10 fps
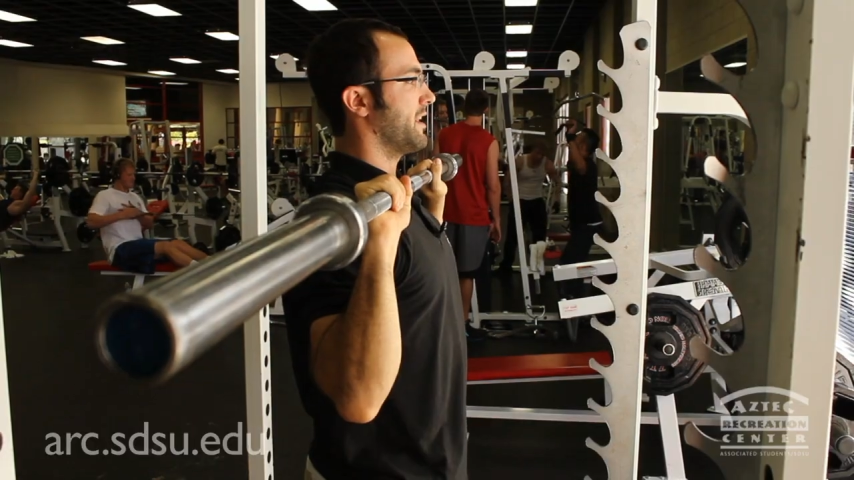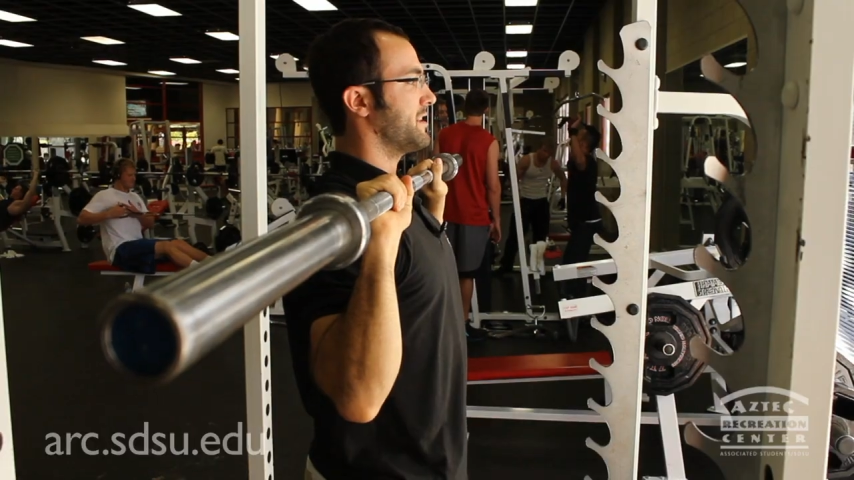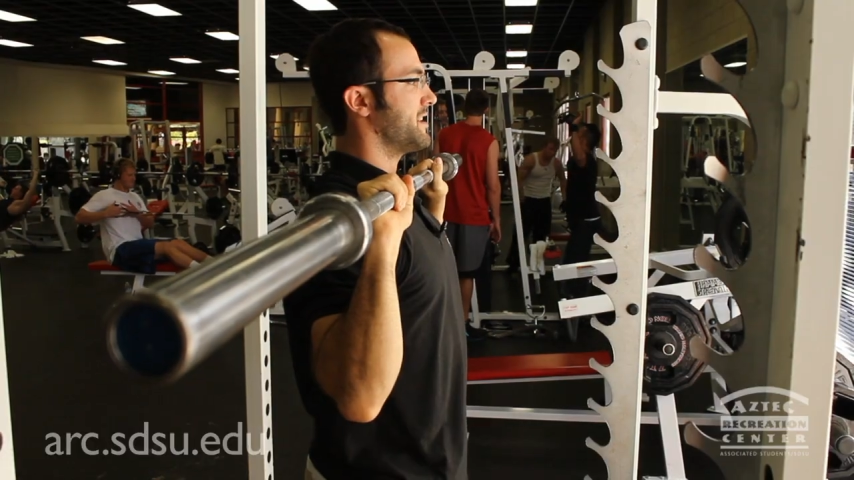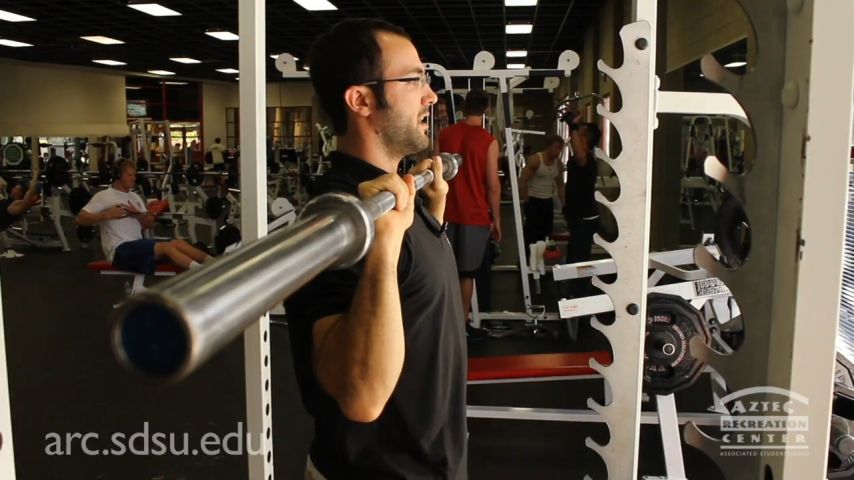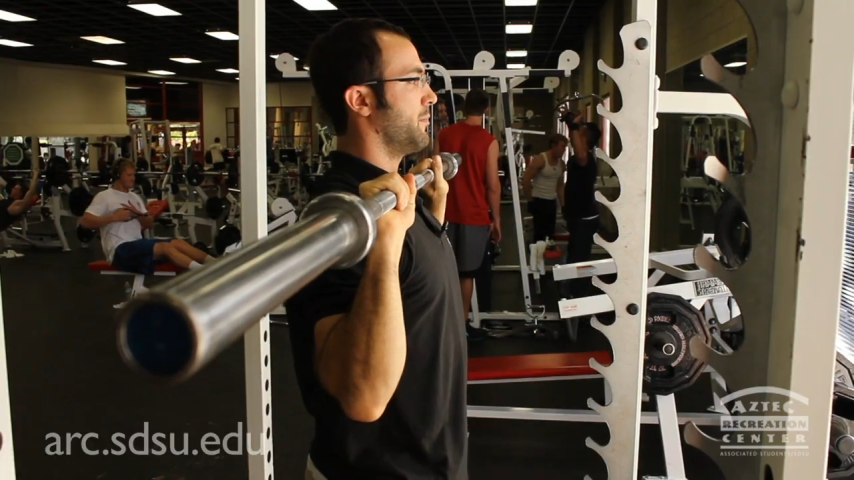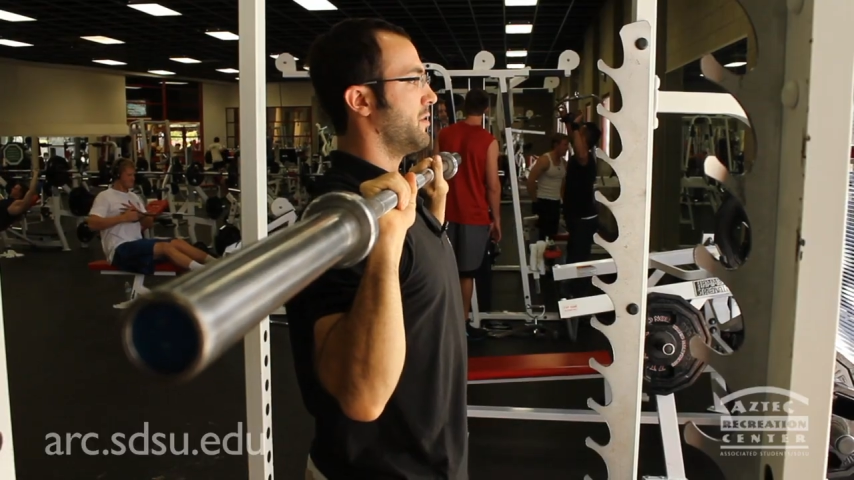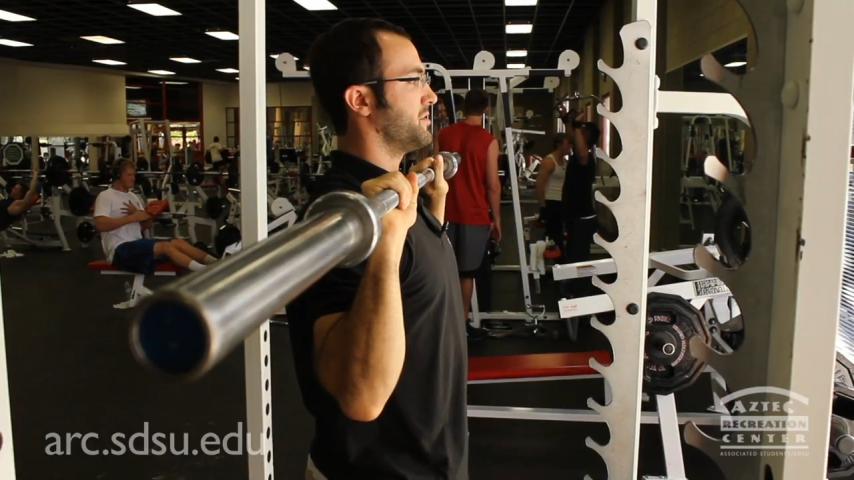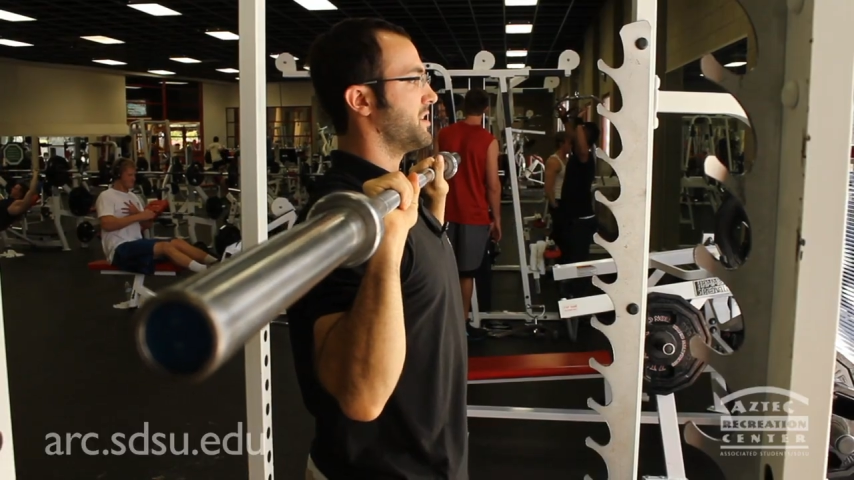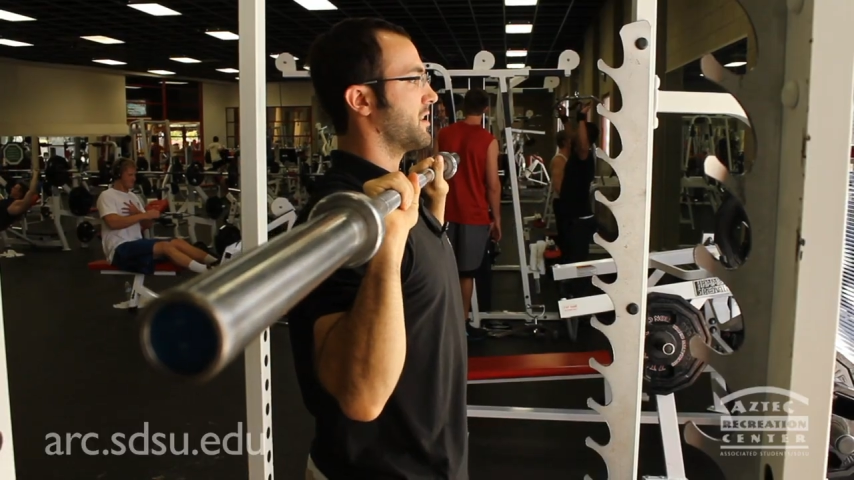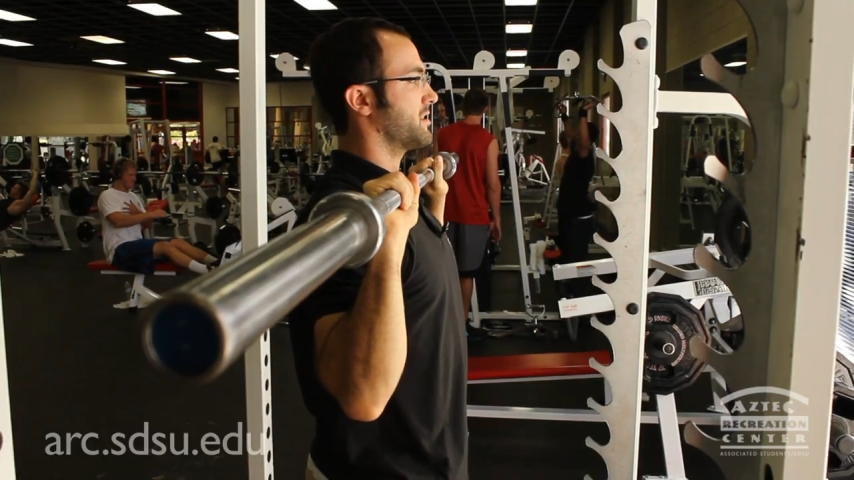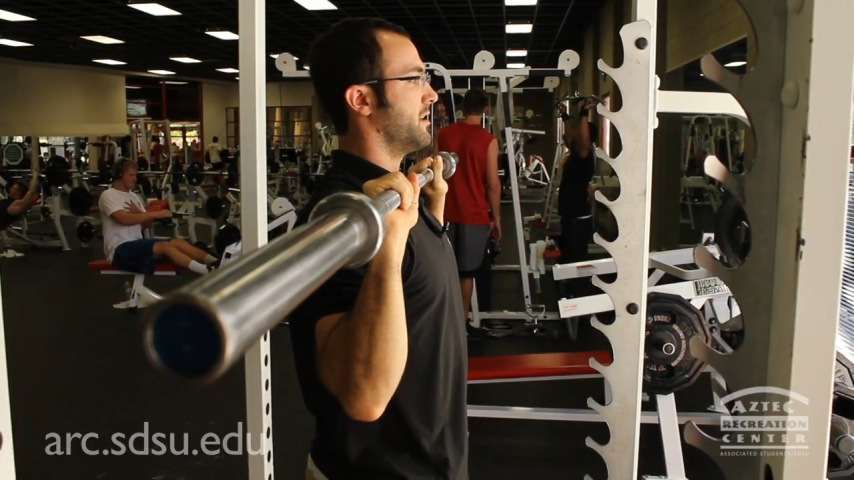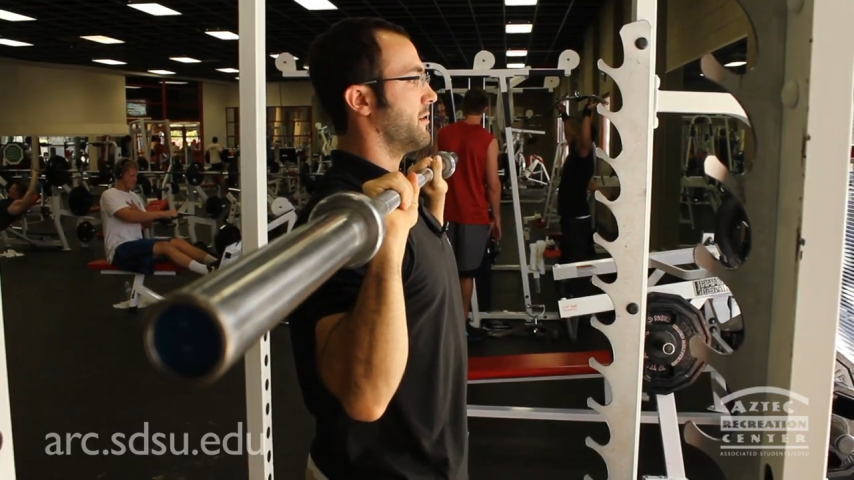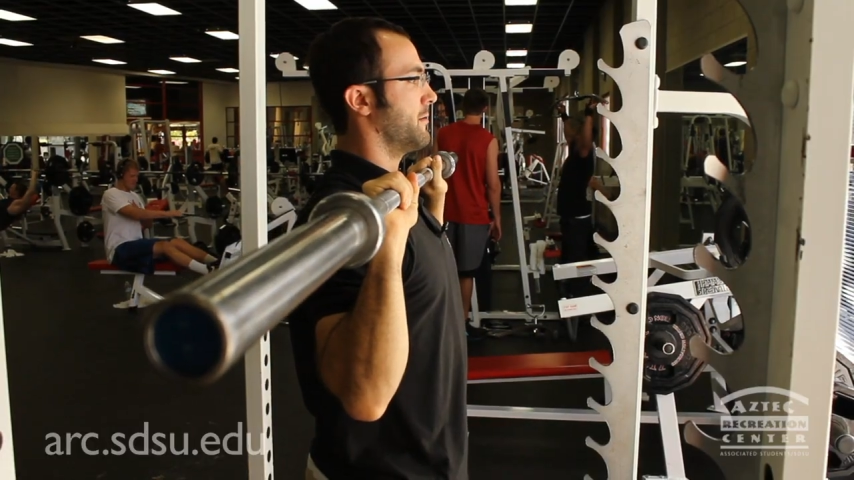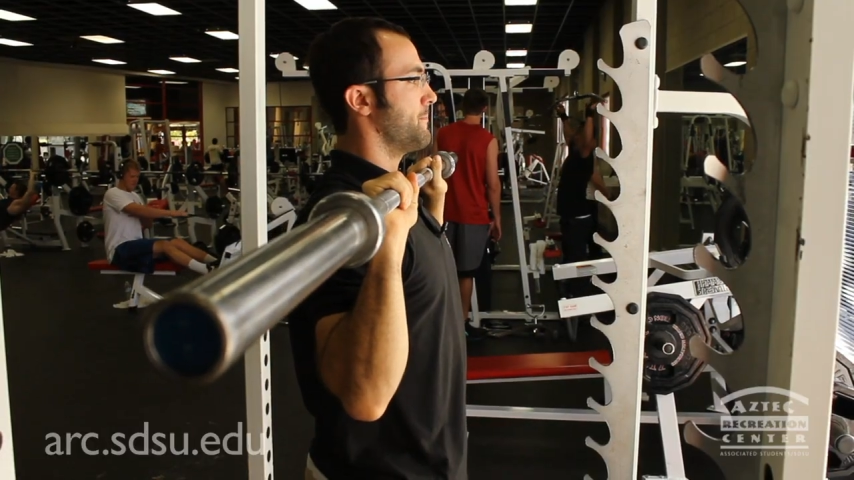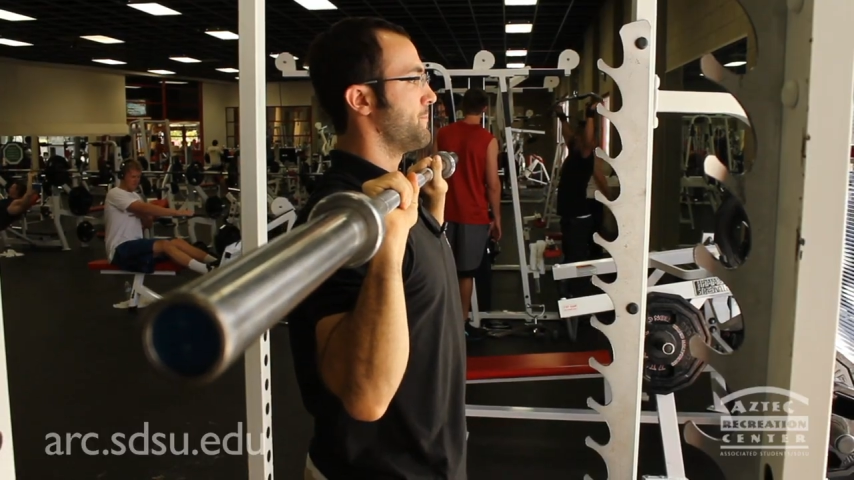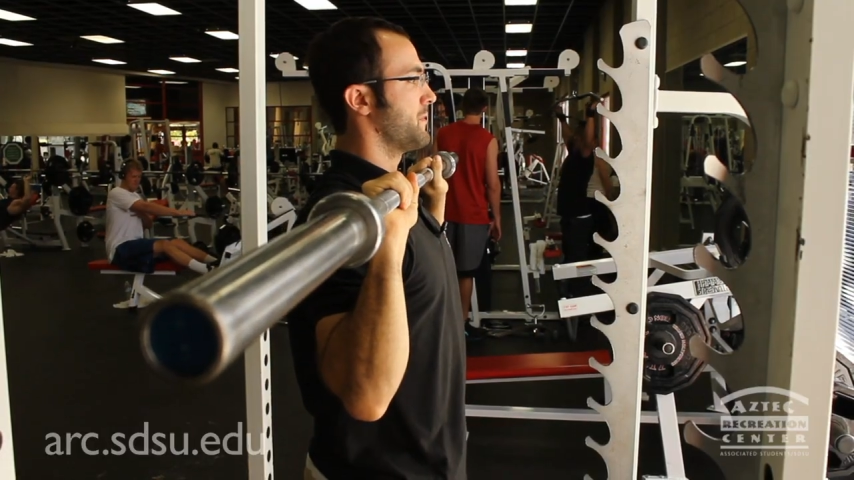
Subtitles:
that tailbone tucked under.